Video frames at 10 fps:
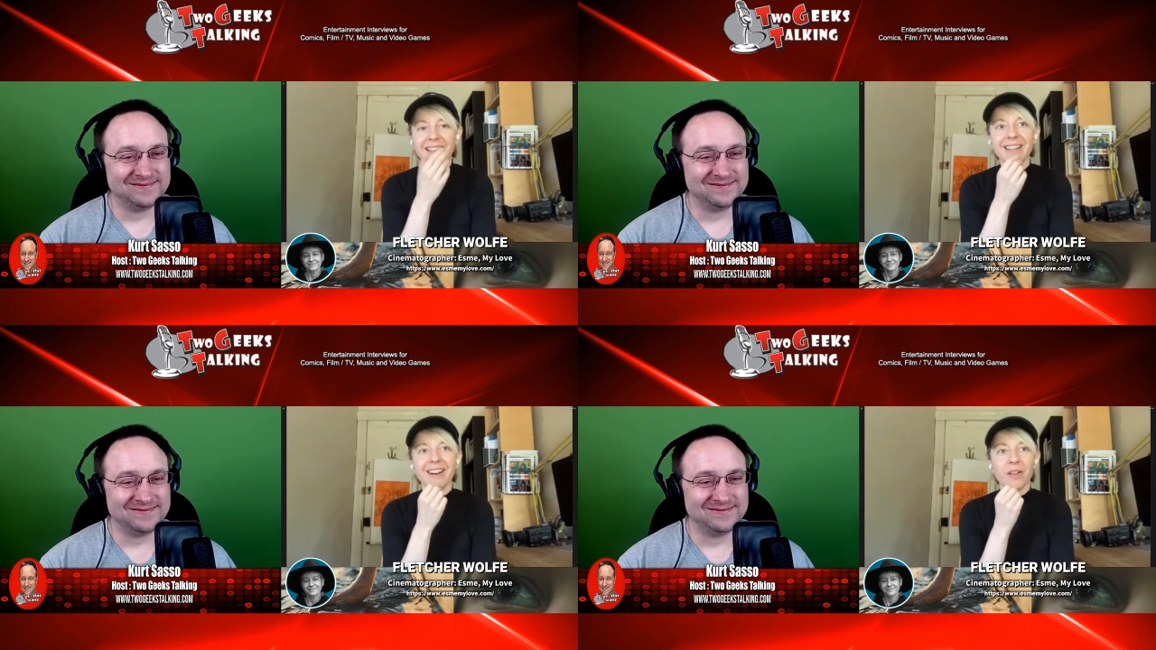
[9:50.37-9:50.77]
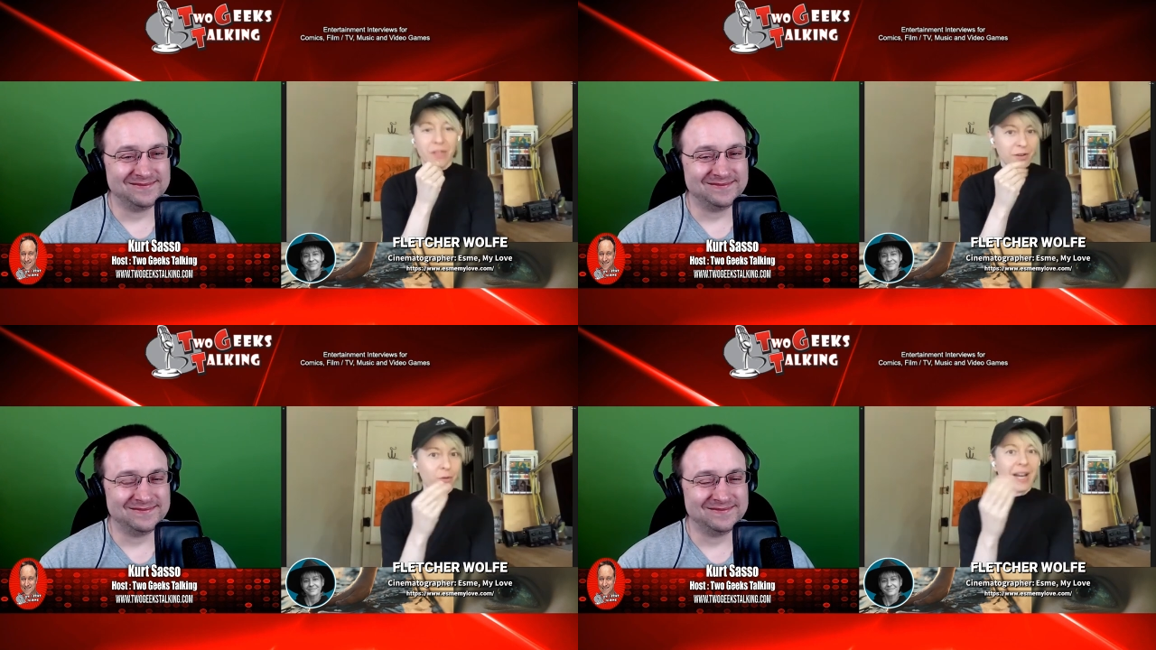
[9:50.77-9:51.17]
Speaker 1: Yeah,
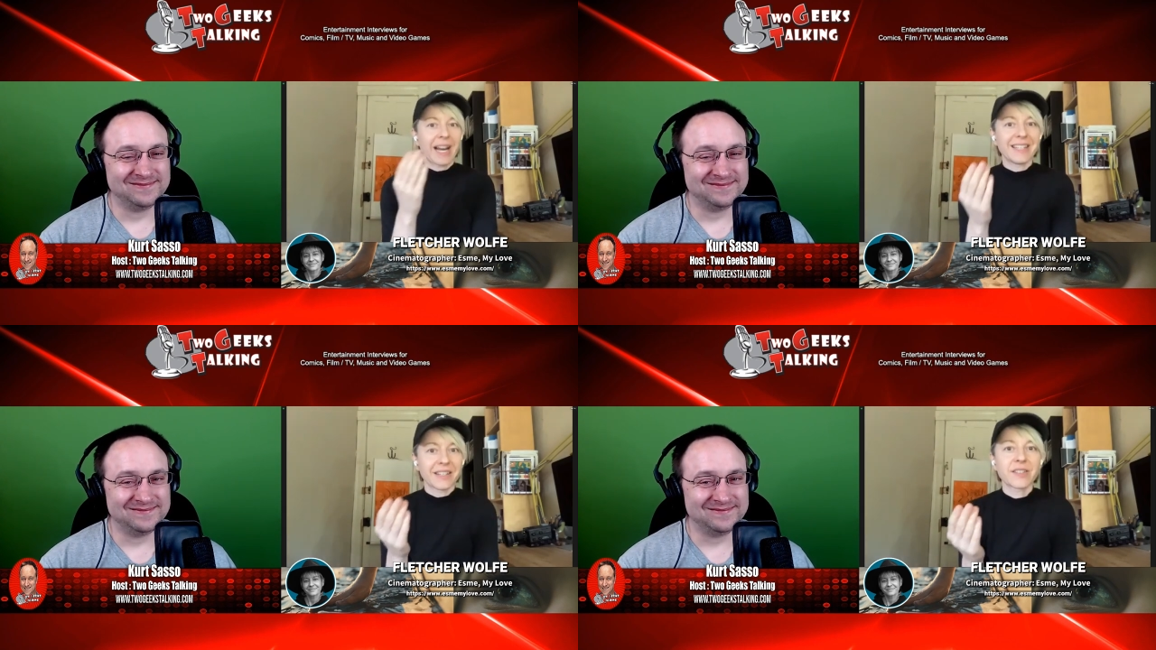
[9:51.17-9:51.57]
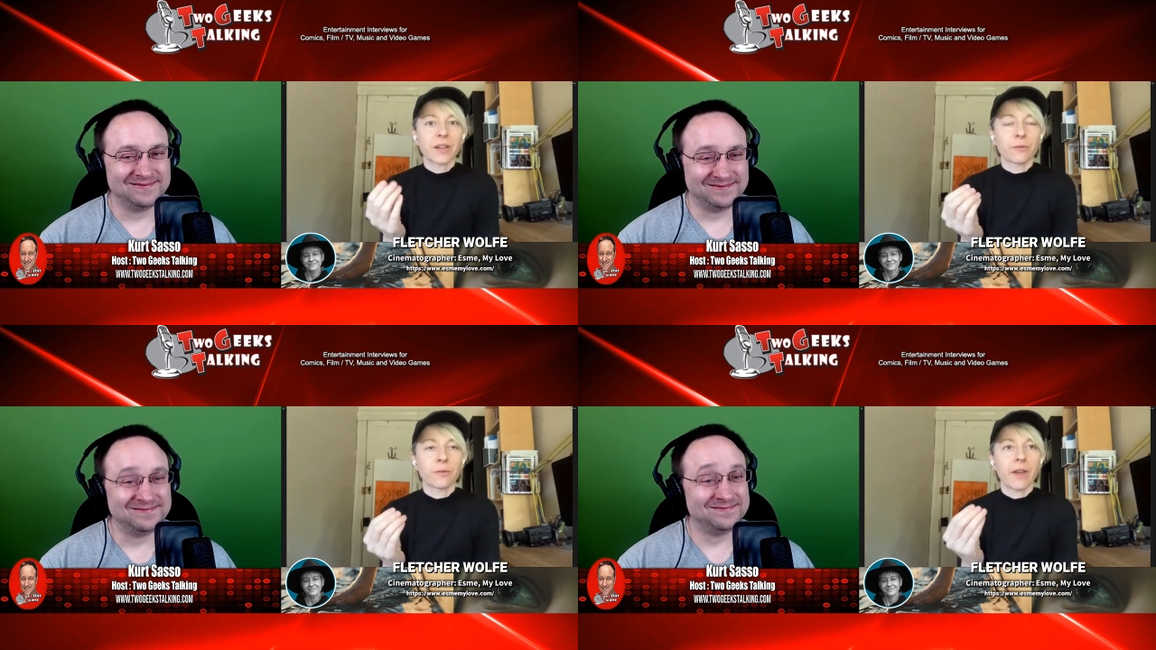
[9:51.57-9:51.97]
great ideas
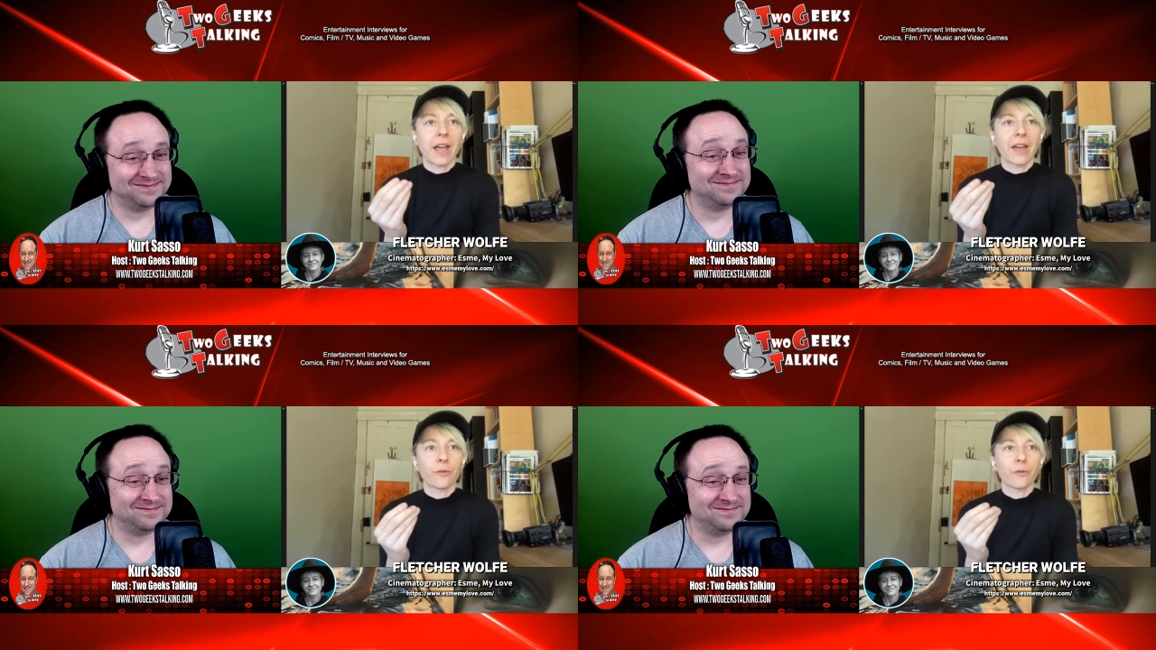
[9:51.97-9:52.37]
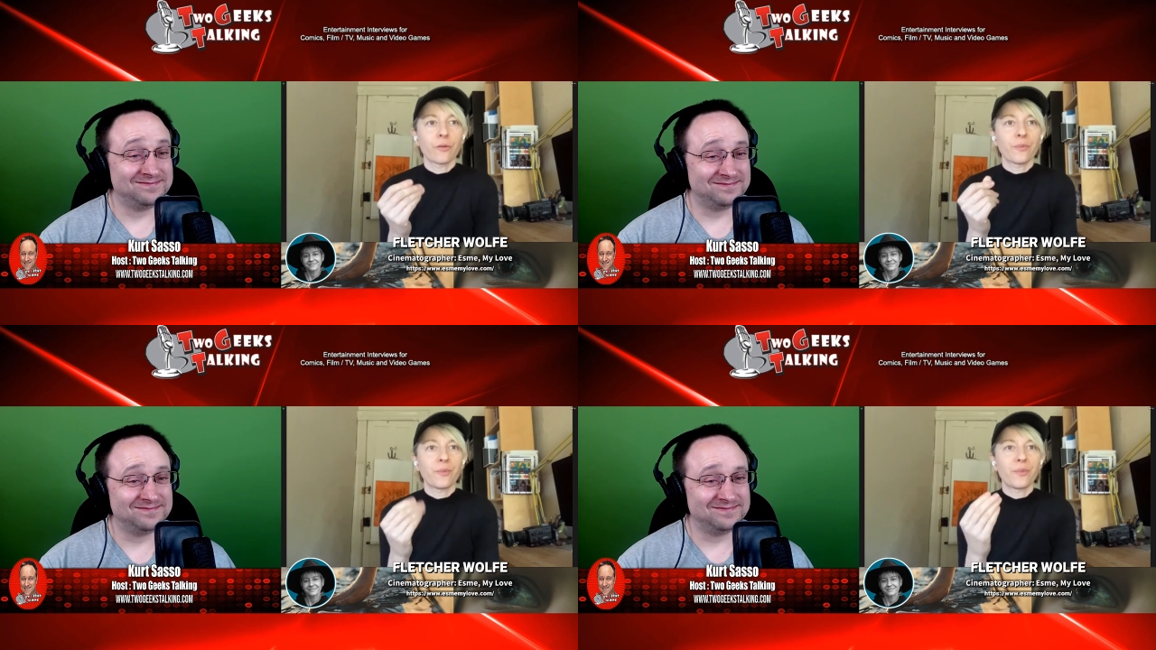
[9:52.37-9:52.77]
have have
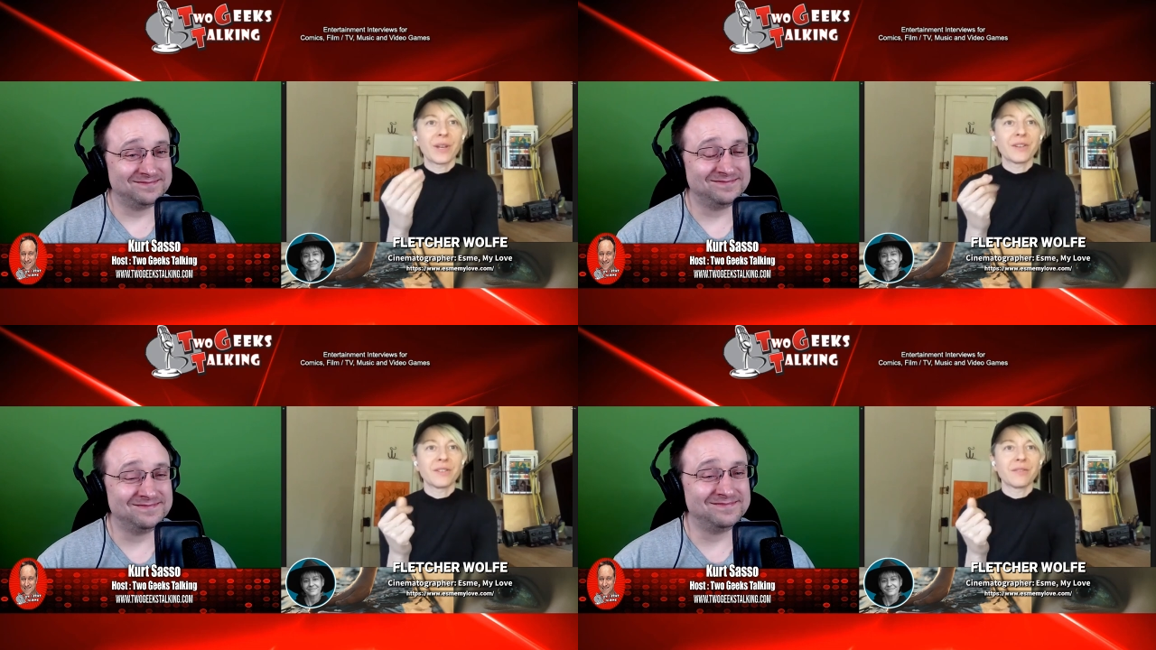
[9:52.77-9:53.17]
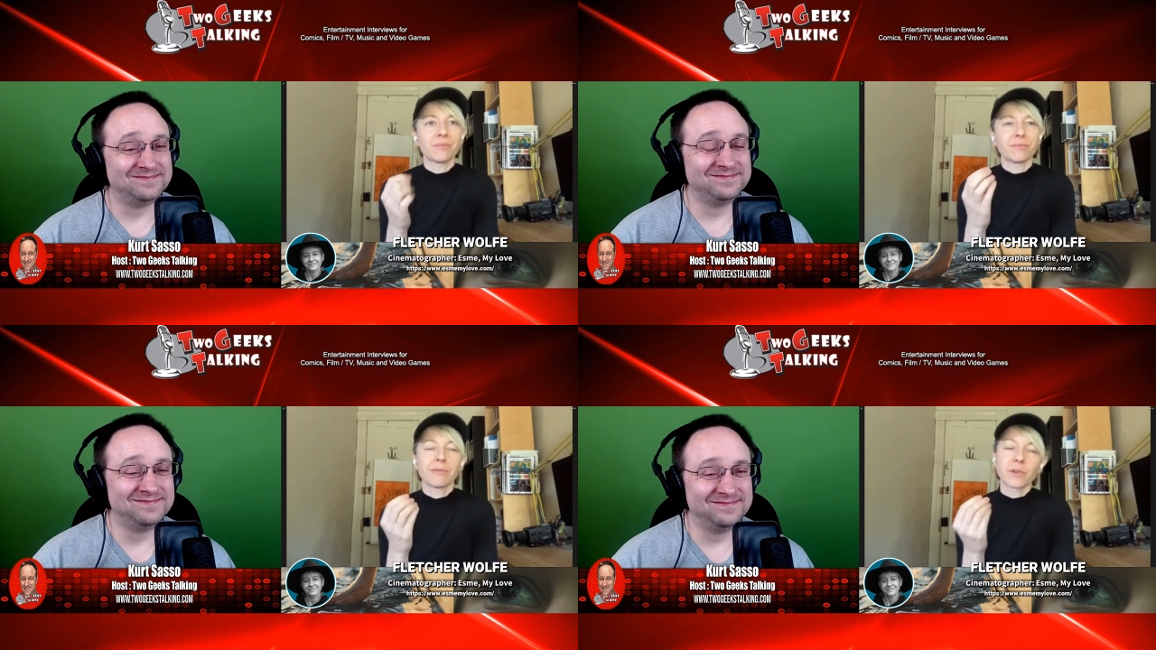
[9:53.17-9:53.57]
been
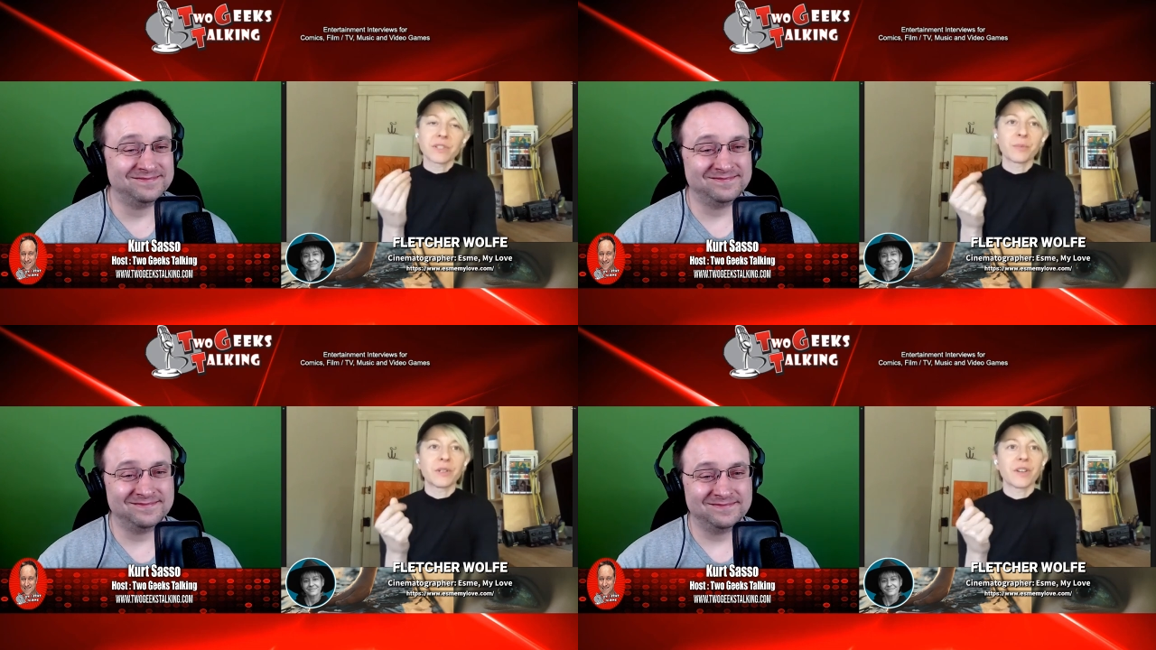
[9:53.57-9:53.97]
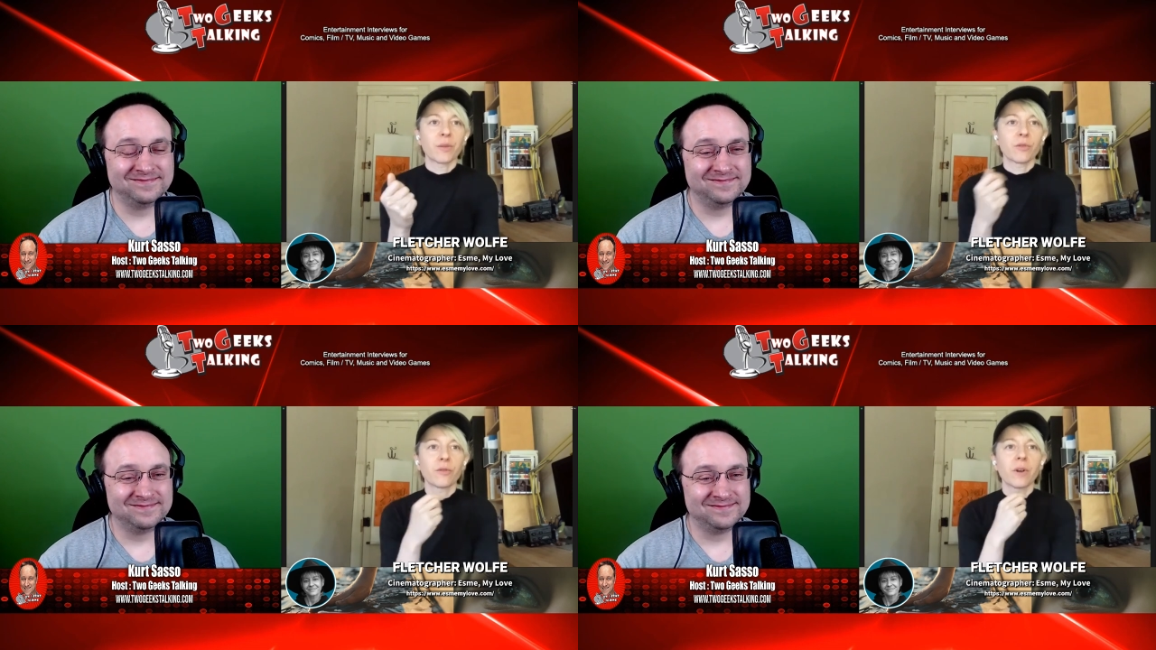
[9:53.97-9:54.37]
mostly been
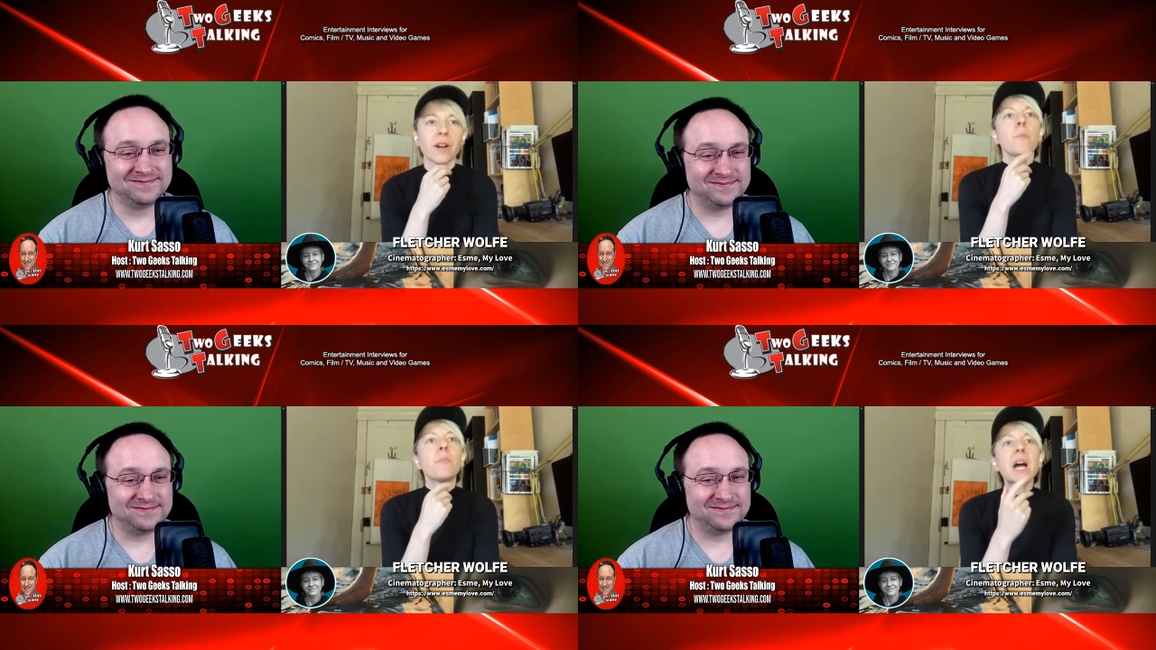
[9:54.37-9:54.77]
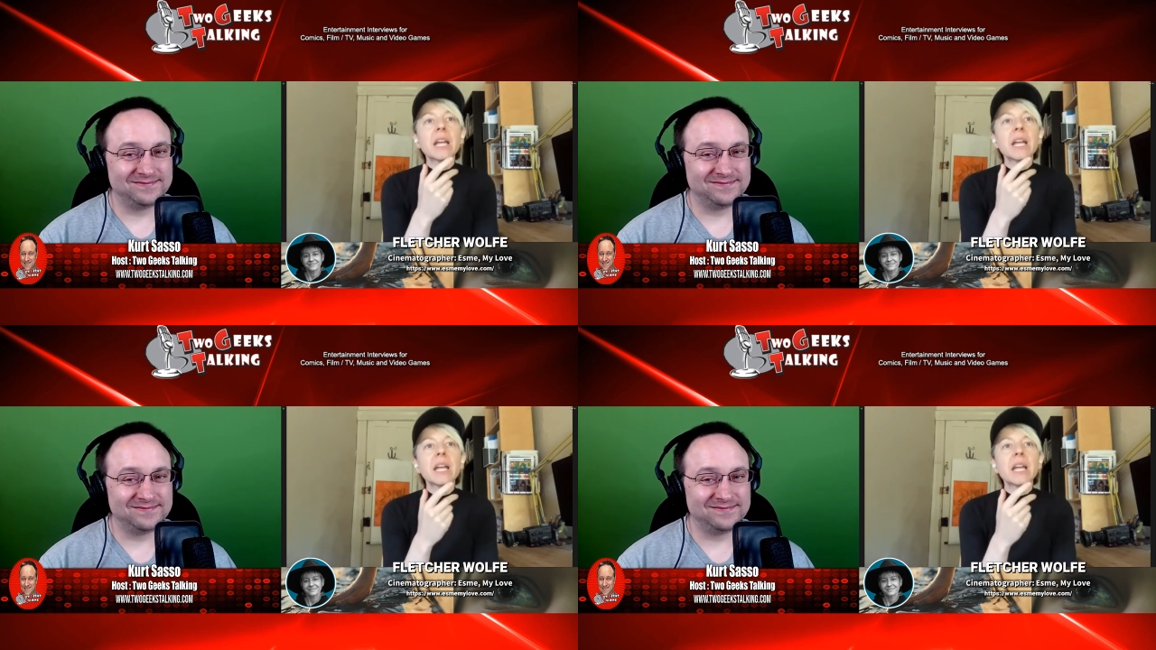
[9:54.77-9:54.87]
done before. But